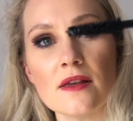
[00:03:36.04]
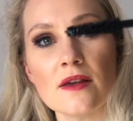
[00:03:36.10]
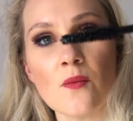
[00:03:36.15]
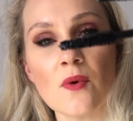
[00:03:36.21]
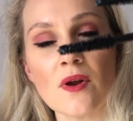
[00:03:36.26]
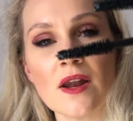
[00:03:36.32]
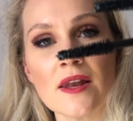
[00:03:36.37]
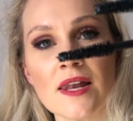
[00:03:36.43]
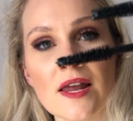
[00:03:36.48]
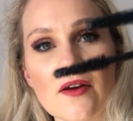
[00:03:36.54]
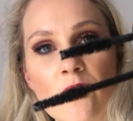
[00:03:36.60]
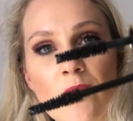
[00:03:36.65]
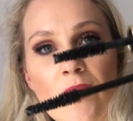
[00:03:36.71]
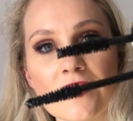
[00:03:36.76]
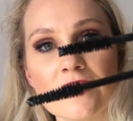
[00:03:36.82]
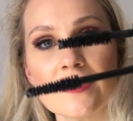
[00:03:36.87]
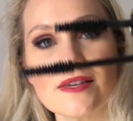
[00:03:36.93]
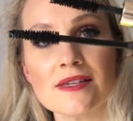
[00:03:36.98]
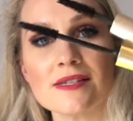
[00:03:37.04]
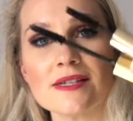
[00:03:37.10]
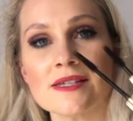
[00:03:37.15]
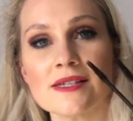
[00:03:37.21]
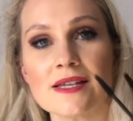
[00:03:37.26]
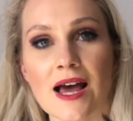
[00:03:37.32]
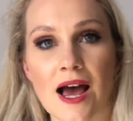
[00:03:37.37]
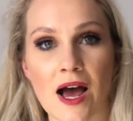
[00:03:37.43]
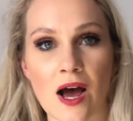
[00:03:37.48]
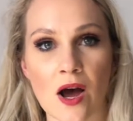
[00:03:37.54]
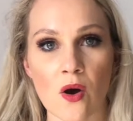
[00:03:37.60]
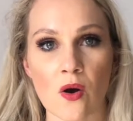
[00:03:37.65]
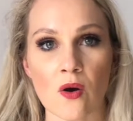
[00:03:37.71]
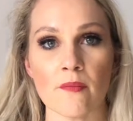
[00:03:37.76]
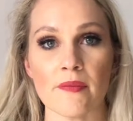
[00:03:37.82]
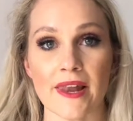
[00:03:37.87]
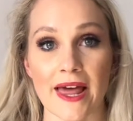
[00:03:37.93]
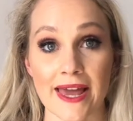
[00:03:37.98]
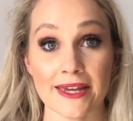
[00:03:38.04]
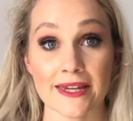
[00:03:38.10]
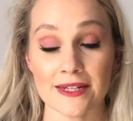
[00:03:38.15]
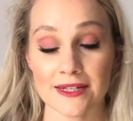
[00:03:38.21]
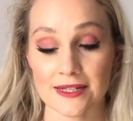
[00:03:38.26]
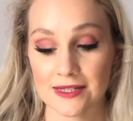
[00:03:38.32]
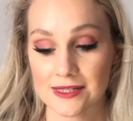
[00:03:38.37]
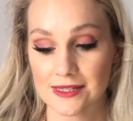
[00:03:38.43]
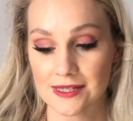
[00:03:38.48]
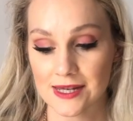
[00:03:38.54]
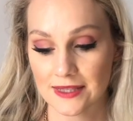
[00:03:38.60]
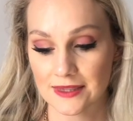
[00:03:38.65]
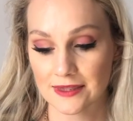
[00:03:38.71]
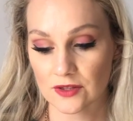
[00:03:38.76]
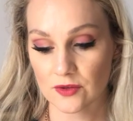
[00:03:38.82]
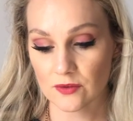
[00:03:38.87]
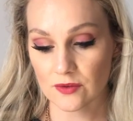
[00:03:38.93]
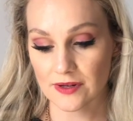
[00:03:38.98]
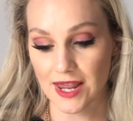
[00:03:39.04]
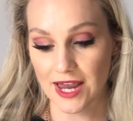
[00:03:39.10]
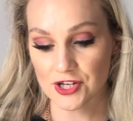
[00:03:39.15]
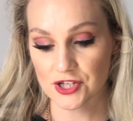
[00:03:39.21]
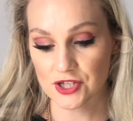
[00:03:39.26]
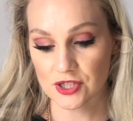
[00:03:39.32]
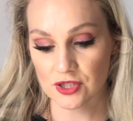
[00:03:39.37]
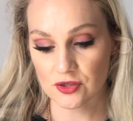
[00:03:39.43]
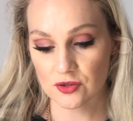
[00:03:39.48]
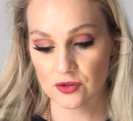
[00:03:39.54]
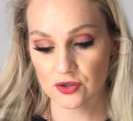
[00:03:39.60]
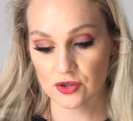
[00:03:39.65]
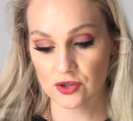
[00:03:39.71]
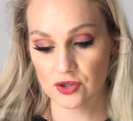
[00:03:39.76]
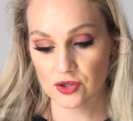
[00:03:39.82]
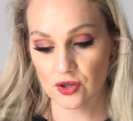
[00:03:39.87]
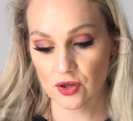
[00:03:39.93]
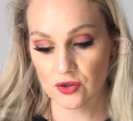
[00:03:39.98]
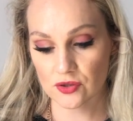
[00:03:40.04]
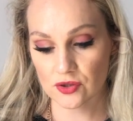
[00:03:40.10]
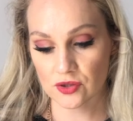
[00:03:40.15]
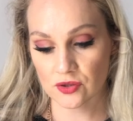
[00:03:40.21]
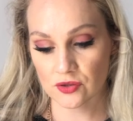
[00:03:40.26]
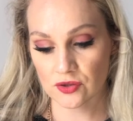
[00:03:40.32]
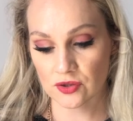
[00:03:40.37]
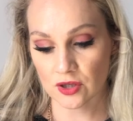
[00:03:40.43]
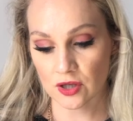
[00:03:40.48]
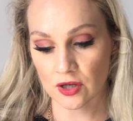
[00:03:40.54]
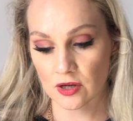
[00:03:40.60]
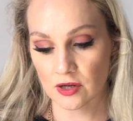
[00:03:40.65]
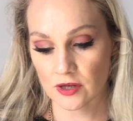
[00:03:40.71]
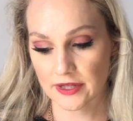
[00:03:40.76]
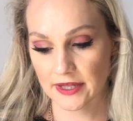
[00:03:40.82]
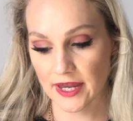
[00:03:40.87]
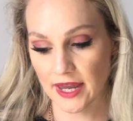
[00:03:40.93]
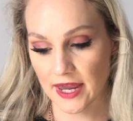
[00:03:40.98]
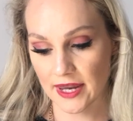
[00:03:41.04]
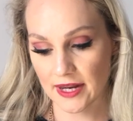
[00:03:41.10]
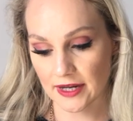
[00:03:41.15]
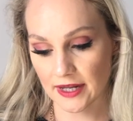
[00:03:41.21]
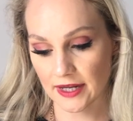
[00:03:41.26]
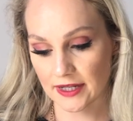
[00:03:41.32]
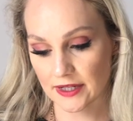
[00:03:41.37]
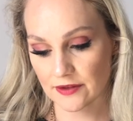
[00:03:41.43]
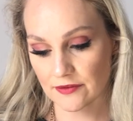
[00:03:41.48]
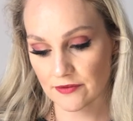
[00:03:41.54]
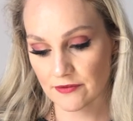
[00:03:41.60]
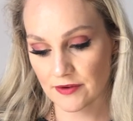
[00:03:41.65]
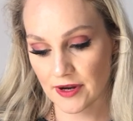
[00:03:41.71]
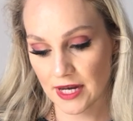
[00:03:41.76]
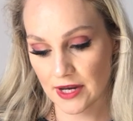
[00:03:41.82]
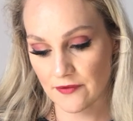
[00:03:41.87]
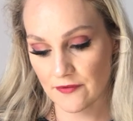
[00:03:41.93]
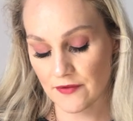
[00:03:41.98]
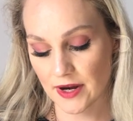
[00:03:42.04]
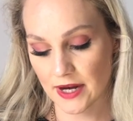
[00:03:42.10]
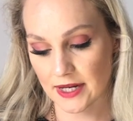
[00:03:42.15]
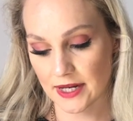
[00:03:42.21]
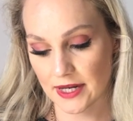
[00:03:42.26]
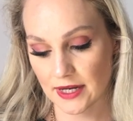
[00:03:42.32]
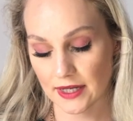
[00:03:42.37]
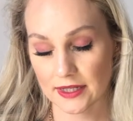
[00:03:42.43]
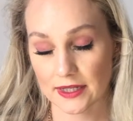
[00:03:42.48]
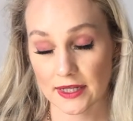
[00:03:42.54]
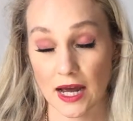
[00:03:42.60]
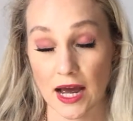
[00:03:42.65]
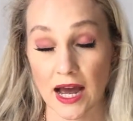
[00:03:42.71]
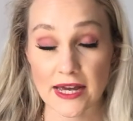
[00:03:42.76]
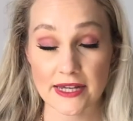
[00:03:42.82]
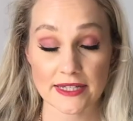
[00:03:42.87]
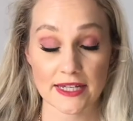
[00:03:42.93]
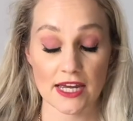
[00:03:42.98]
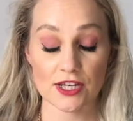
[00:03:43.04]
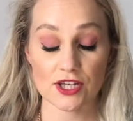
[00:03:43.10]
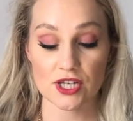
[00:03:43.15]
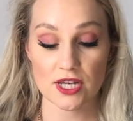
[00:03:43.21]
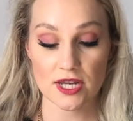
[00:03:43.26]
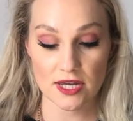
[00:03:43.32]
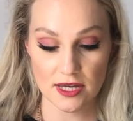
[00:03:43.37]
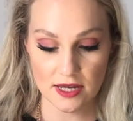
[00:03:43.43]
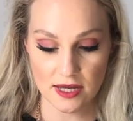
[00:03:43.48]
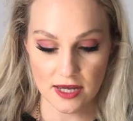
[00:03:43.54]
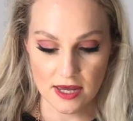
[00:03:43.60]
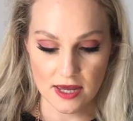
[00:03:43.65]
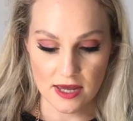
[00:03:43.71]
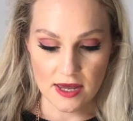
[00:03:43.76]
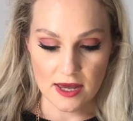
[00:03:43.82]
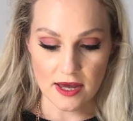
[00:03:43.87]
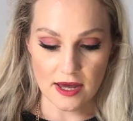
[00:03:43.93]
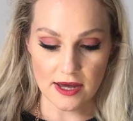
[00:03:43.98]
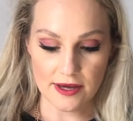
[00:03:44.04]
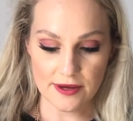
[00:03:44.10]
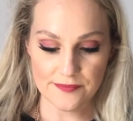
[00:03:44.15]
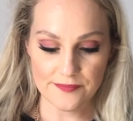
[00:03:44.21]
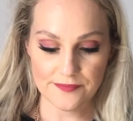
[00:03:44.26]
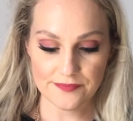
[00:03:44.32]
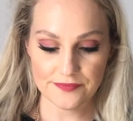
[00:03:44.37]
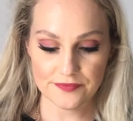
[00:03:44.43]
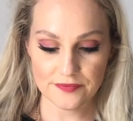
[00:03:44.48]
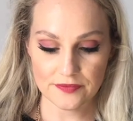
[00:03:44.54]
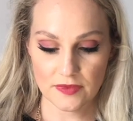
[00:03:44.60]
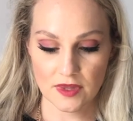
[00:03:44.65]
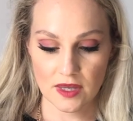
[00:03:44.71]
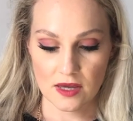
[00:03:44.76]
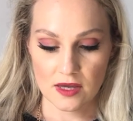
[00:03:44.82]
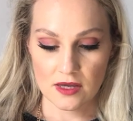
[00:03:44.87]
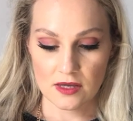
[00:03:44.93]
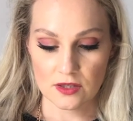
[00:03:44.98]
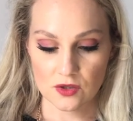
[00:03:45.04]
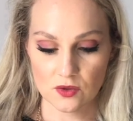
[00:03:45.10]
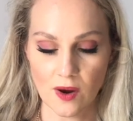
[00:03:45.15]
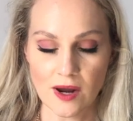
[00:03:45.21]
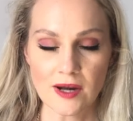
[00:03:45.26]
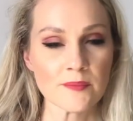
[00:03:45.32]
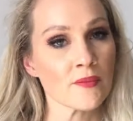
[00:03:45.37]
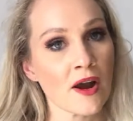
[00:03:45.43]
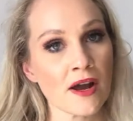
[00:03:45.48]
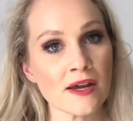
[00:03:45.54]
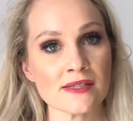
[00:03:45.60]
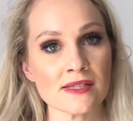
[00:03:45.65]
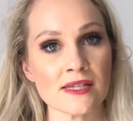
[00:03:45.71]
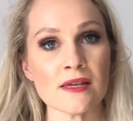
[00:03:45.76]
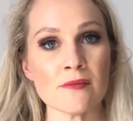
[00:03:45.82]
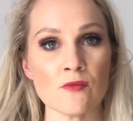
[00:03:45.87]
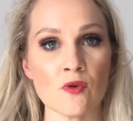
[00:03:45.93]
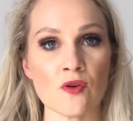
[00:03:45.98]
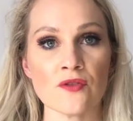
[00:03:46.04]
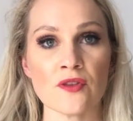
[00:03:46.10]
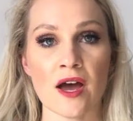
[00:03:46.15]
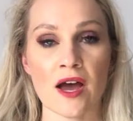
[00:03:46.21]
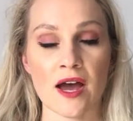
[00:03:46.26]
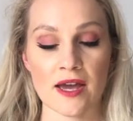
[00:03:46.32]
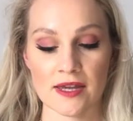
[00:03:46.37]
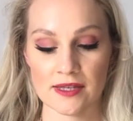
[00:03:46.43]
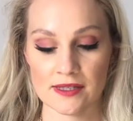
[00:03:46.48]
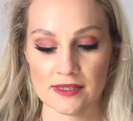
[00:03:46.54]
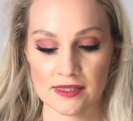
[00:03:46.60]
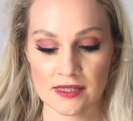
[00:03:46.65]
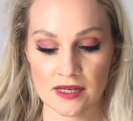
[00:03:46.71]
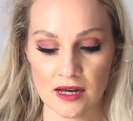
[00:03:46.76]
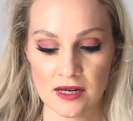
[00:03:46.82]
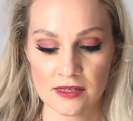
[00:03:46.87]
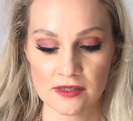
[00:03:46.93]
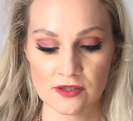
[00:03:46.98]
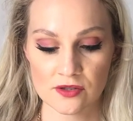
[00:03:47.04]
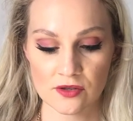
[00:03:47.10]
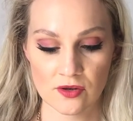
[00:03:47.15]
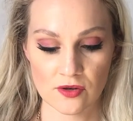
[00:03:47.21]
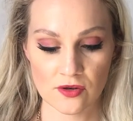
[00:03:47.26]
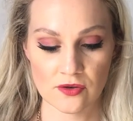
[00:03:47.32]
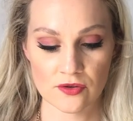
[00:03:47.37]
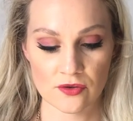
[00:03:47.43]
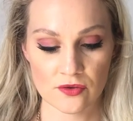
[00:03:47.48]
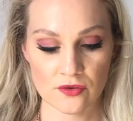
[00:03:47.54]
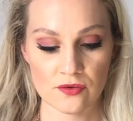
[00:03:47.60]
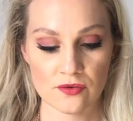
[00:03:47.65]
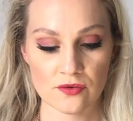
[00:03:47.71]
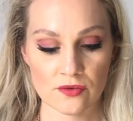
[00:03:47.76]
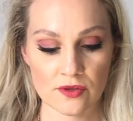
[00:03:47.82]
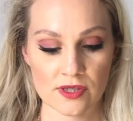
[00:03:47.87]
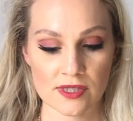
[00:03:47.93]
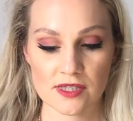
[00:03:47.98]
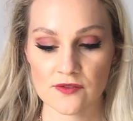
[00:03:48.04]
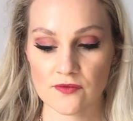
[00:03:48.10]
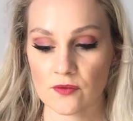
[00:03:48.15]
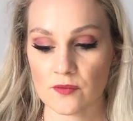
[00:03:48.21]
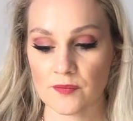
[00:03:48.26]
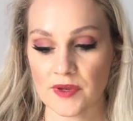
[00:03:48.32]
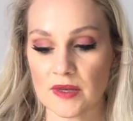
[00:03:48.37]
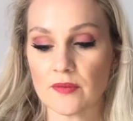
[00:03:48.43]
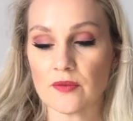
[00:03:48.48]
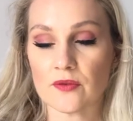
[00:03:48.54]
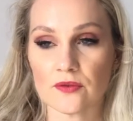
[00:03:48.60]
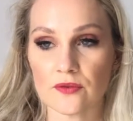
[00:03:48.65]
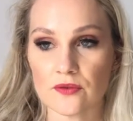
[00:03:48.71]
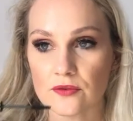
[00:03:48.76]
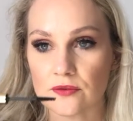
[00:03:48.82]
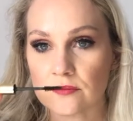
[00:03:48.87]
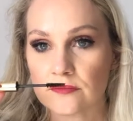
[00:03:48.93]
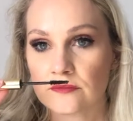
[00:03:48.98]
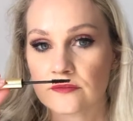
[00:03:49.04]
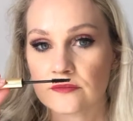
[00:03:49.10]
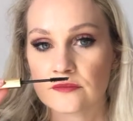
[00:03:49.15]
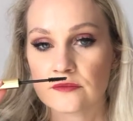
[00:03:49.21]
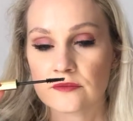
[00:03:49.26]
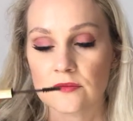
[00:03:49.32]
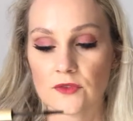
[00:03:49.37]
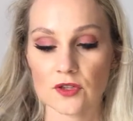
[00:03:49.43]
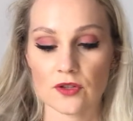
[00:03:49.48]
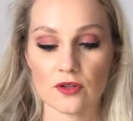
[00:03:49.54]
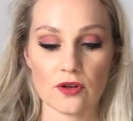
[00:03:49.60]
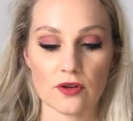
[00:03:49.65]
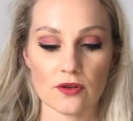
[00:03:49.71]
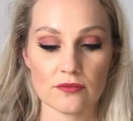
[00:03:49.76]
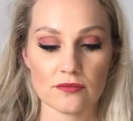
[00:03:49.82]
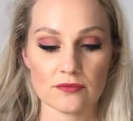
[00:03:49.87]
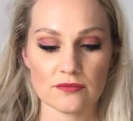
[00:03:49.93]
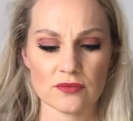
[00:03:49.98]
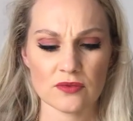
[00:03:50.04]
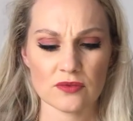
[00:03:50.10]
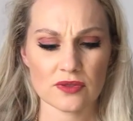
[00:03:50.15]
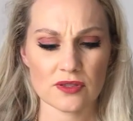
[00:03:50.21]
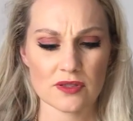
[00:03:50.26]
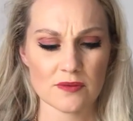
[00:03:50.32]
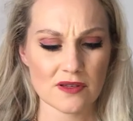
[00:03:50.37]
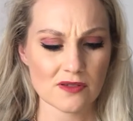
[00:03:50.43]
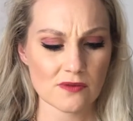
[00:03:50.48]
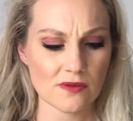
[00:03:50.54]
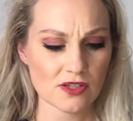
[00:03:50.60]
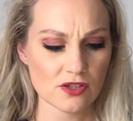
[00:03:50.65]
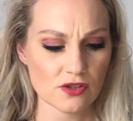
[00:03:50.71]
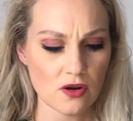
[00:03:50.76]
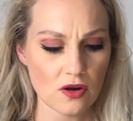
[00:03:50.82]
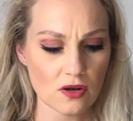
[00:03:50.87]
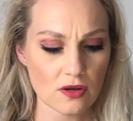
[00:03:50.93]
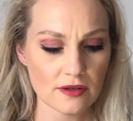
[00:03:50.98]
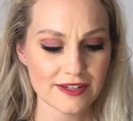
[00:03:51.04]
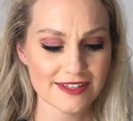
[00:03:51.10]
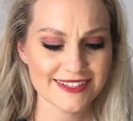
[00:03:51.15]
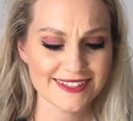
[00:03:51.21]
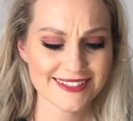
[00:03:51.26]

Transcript: What I love about this is how black it is. Like, your lashes look so dark and like really, really like eye-catching. Quite pricey, more on the high end side. So this is for people who, you know, oh, it smells quite strong.